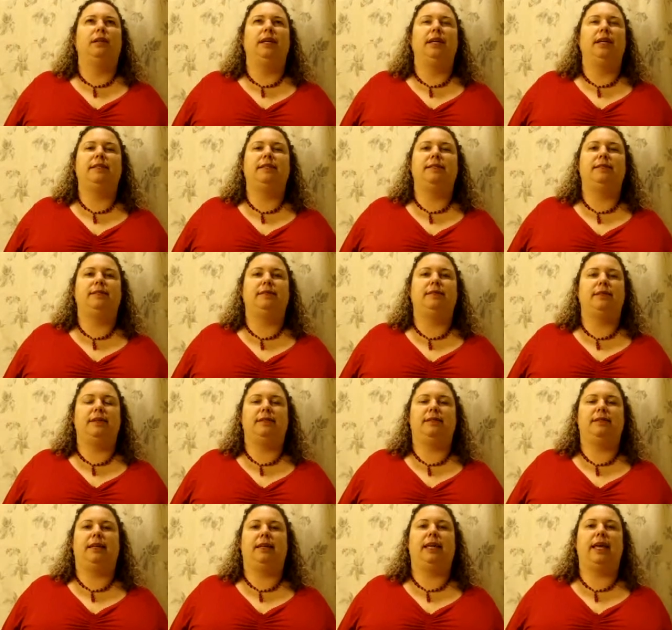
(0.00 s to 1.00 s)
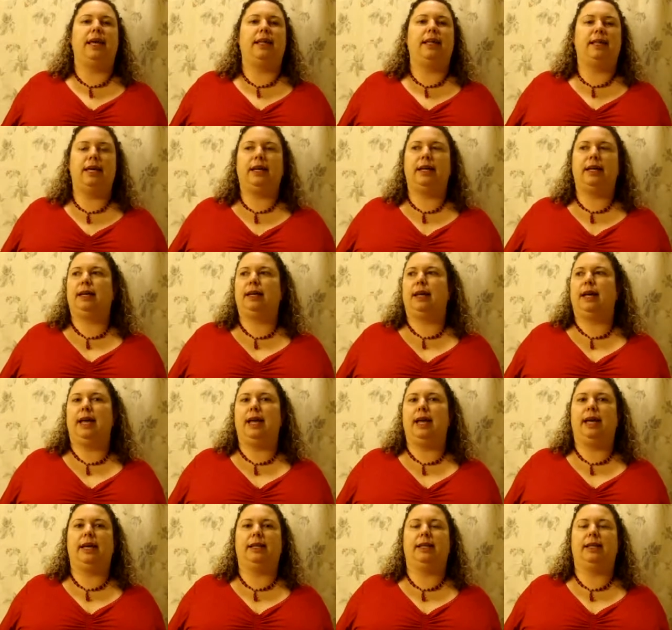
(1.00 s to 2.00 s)
It's a Gaelic
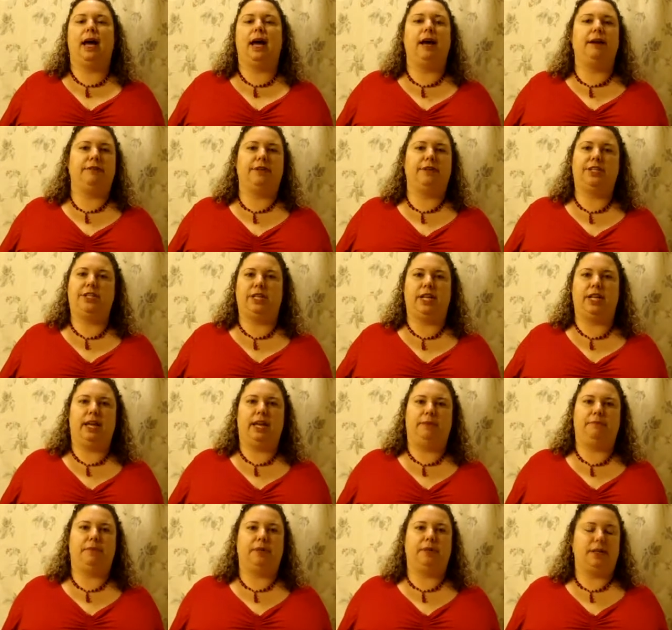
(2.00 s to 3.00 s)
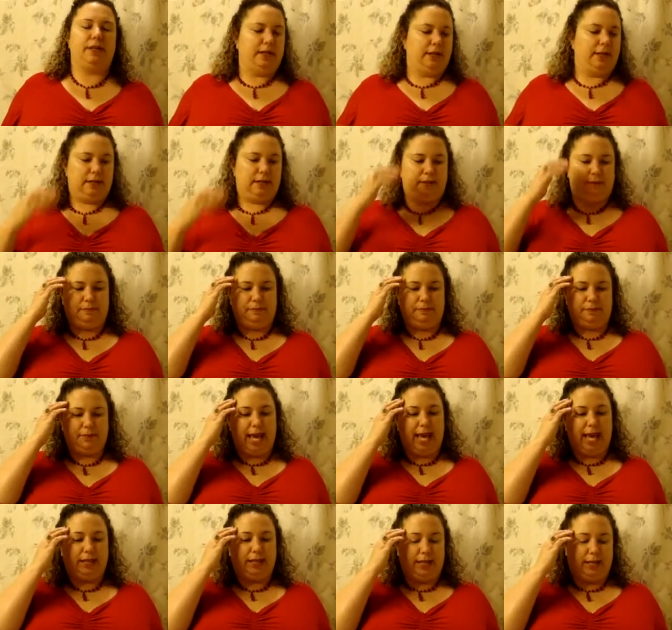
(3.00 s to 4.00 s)
and Irish name,
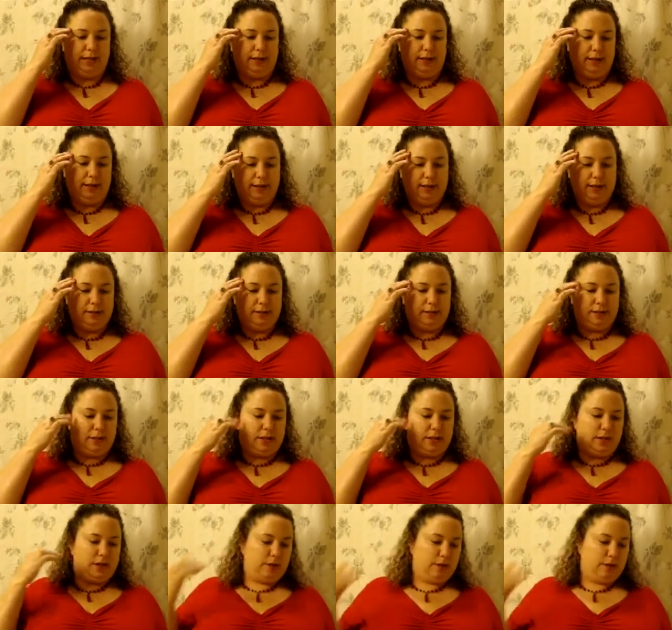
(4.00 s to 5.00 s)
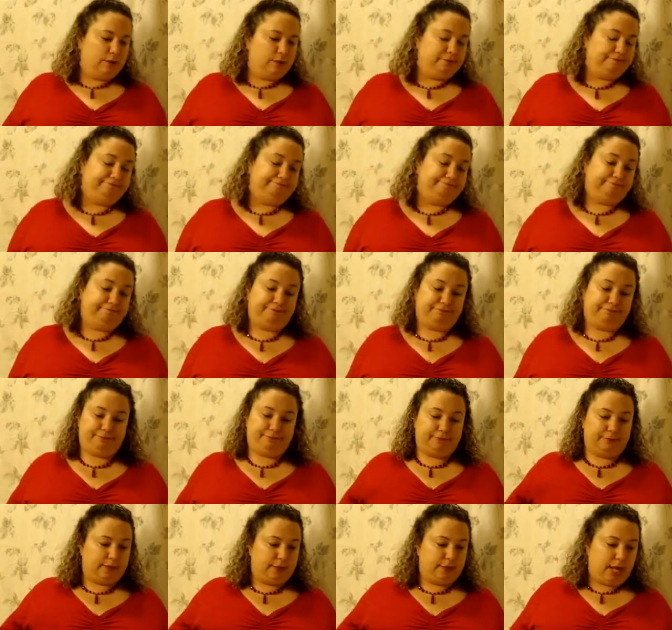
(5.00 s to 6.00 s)
Kelly. So,
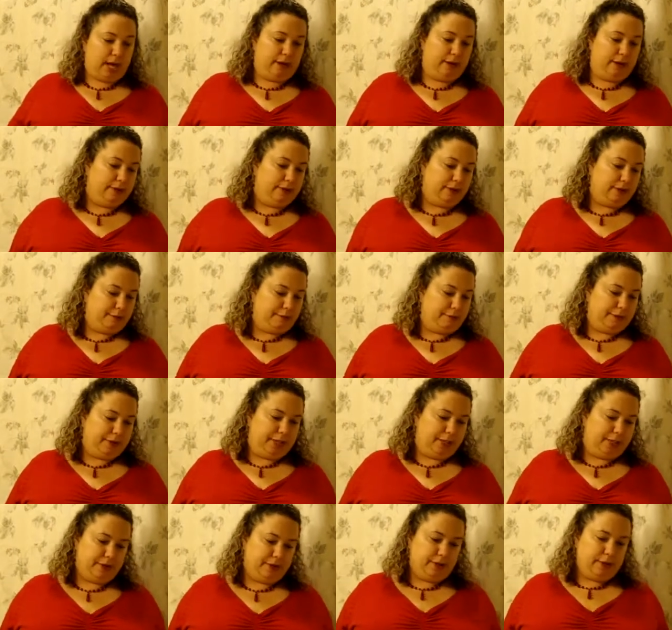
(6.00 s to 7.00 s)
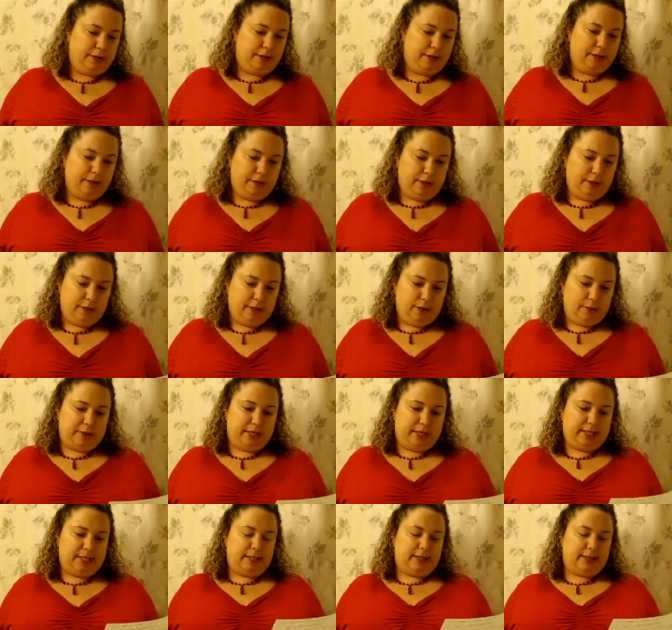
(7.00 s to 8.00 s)
I don't know, go figure.
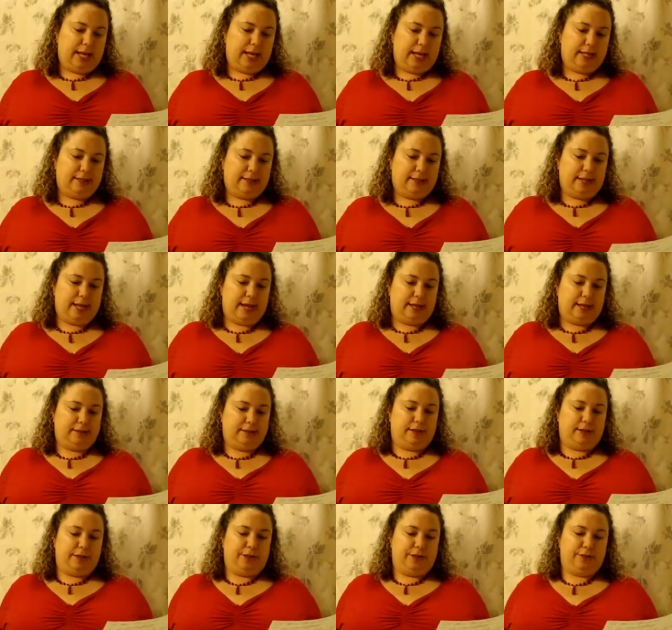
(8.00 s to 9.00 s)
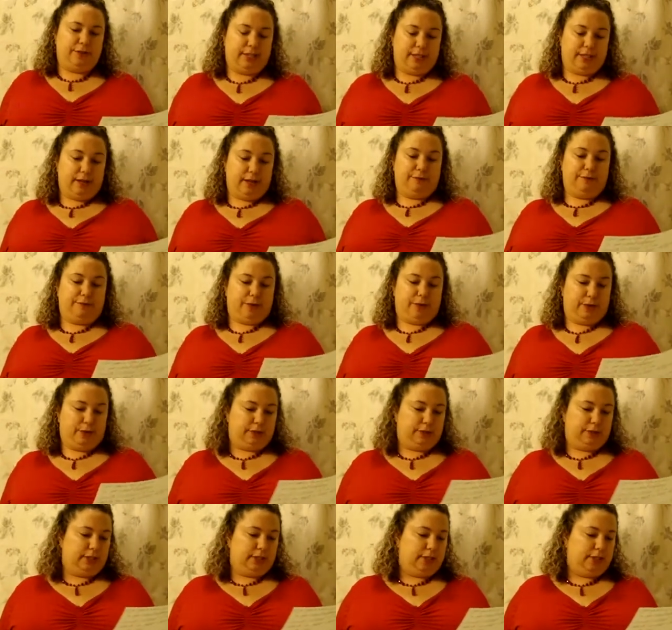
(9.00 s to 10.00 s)
What is the last text on your cell phone?